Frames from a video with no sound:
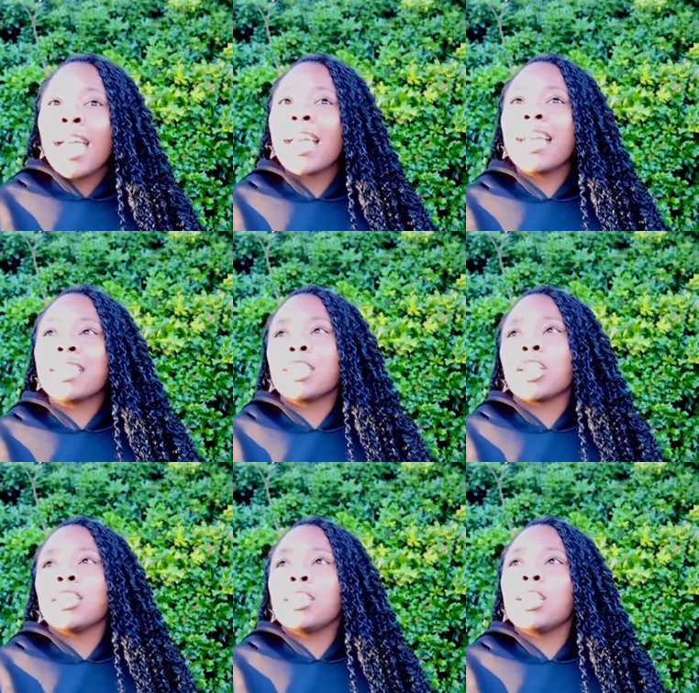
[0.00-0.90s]
It's
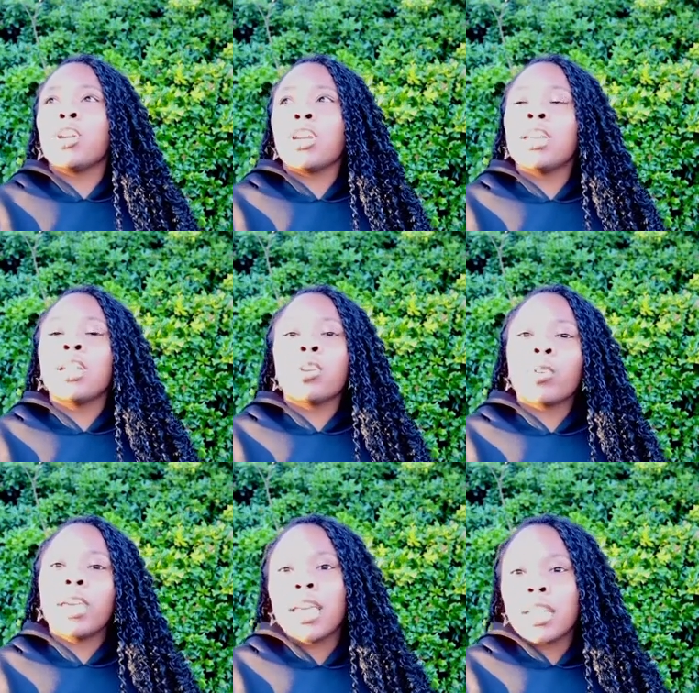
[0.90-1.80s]
considered a little
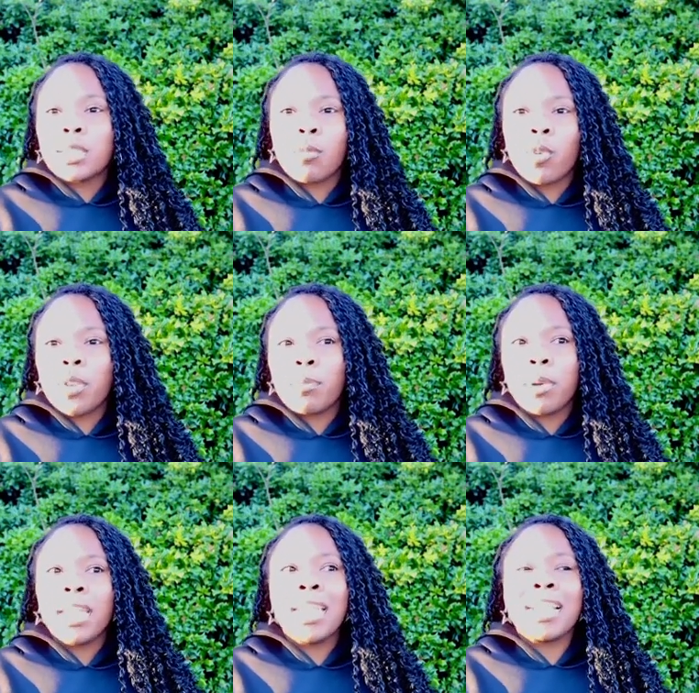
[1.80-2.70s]
kids movie,
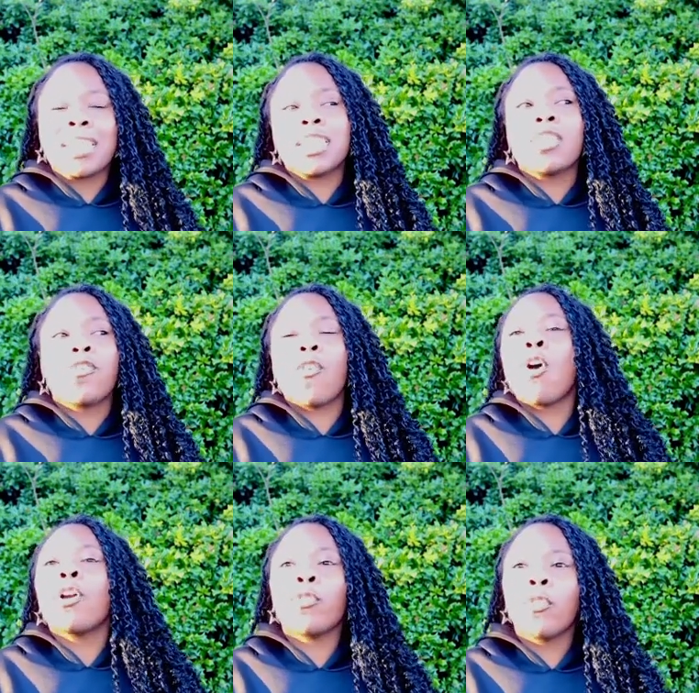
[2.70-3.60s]
but it is
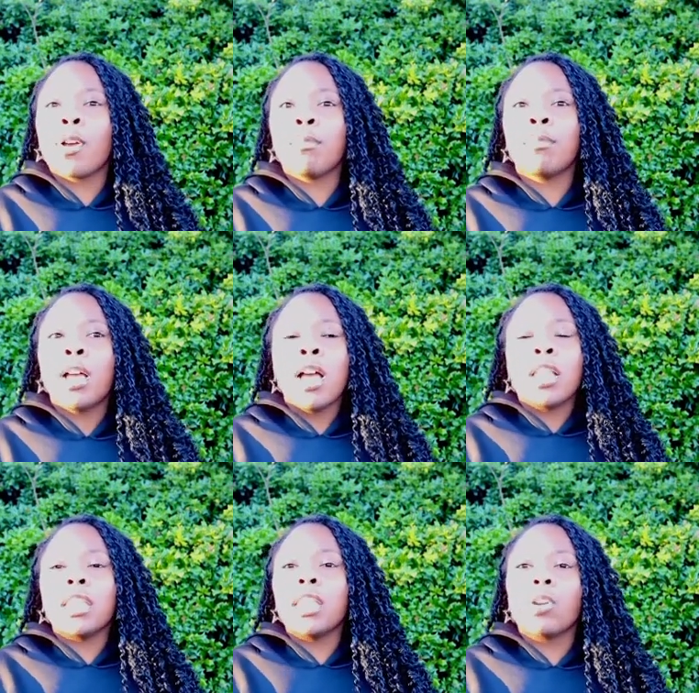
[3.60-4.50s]
far from
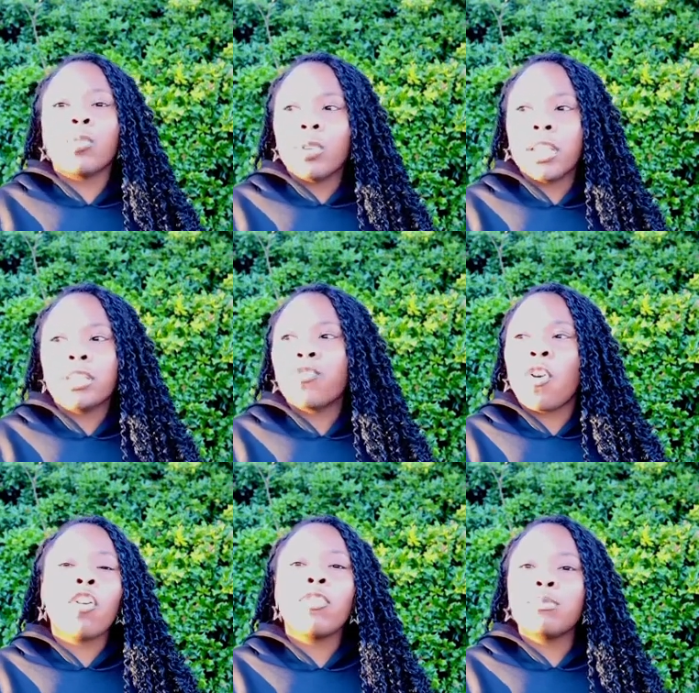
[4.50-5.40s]
little. It's
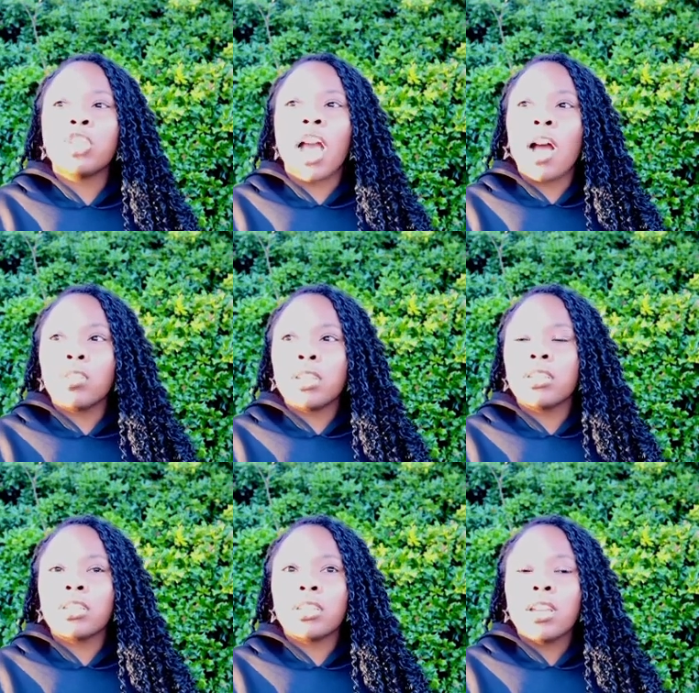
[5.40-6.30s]
far from childish.